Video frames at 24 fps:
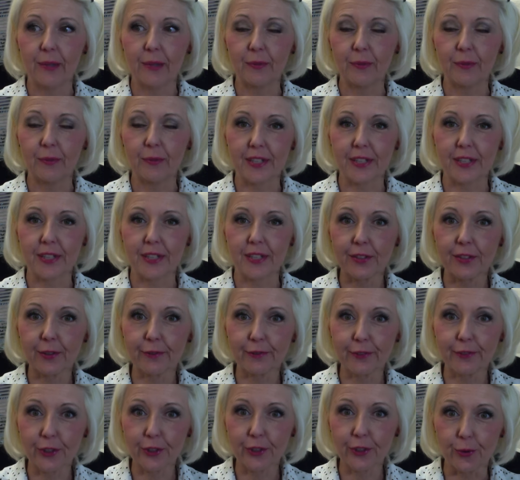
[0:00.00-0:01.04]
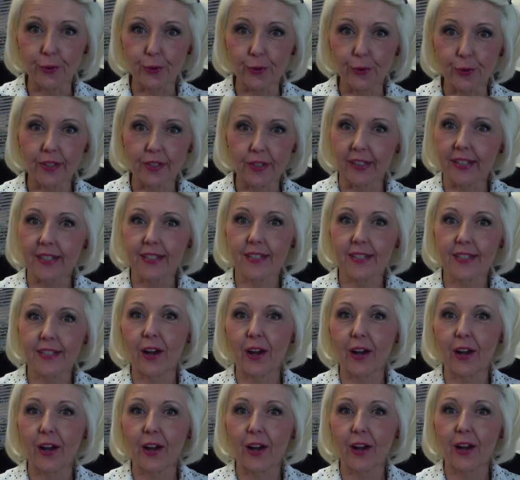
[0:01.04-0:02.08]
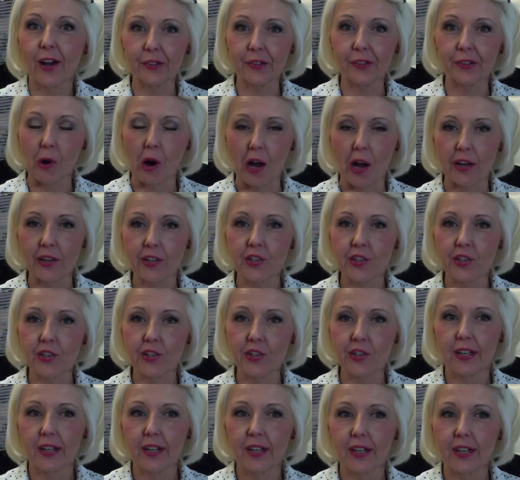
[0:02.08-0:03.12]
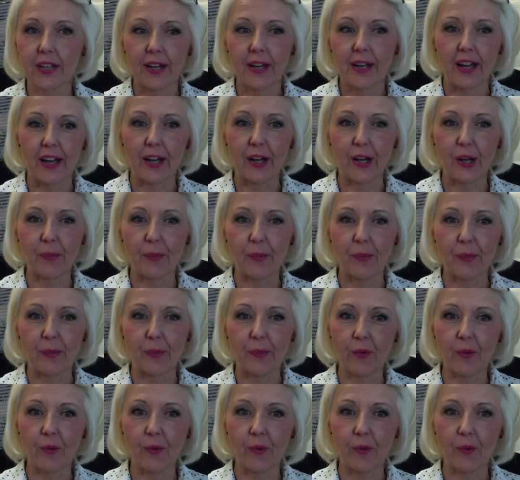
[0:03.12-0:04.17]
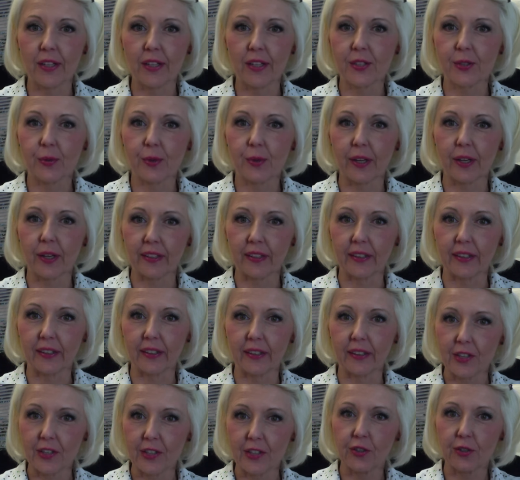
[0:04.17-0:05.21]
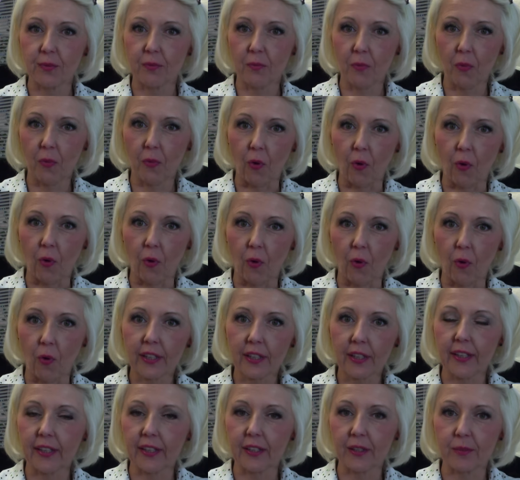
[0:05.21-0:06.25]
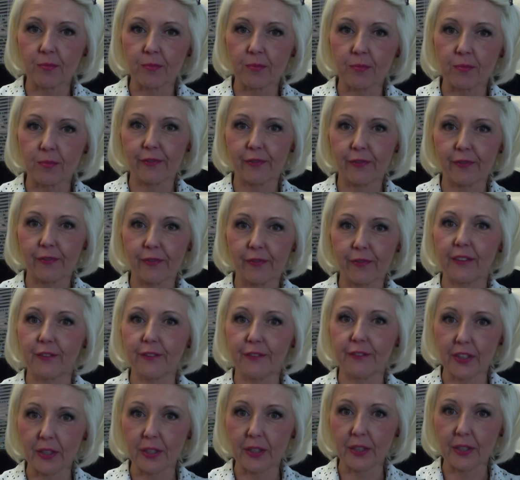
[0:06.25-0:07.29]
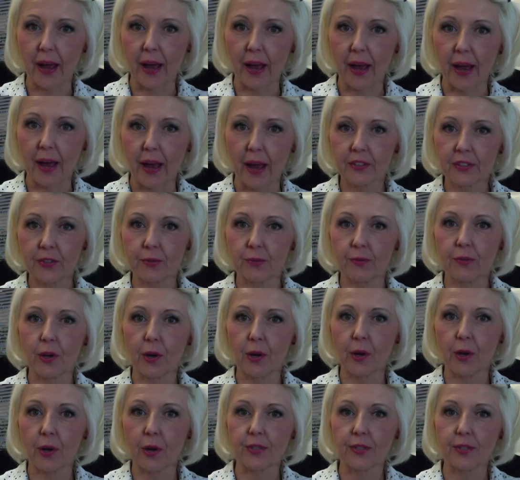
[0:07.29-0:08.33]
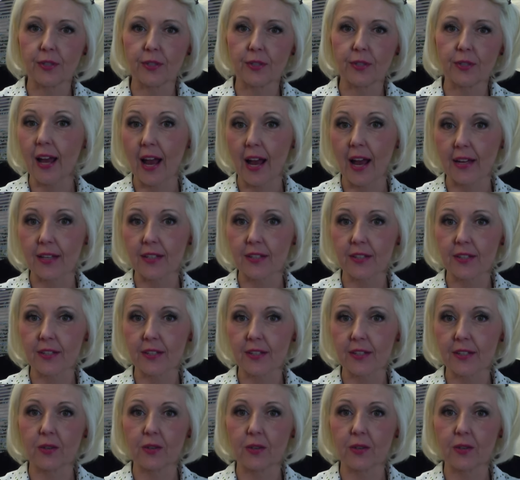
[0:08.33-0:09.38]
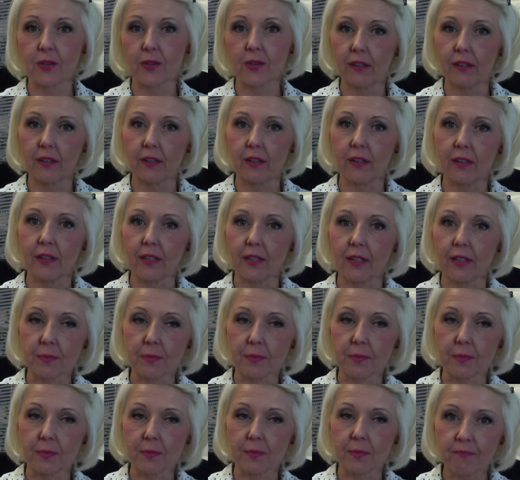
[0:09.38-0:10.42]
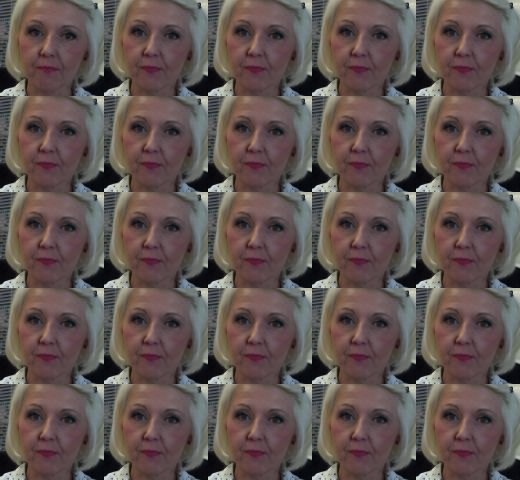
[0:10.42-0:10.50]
because I see the views and I see how long you watch. And I want to engage you more in providing feedback to those that ask. So whether it's me